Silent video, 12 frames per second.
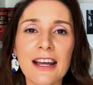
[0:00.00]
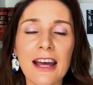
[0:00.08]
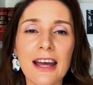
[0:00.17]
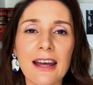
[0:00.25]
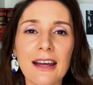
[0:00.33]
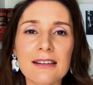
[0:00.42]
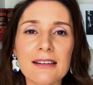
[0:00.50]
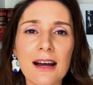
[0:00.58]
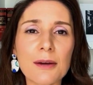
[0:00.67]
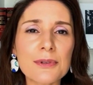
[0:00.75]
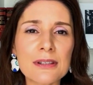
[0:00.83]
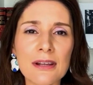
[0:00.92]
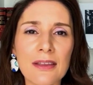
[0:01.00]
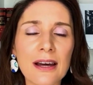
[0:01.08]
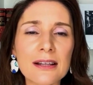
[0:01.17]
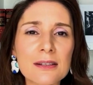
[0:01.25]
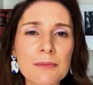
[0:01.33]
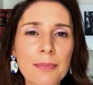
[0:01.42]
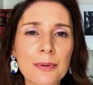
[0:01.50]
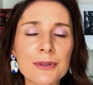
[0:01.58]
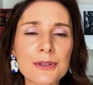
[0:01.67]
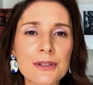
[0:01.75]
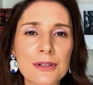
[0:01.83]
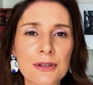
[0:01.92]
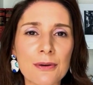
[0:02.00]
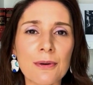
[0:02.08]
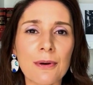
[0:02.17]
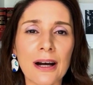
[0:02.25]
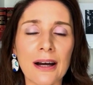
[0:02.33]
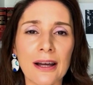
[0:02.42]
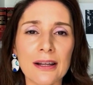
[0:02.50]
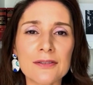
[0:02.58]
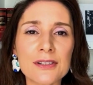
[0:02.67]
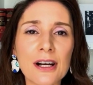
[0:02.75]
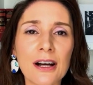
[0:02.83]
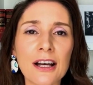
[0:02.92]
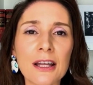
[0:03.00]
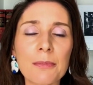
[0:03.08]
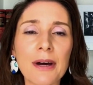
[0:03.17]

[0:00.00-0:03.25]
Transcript: and I would say that's important to know ahead of time,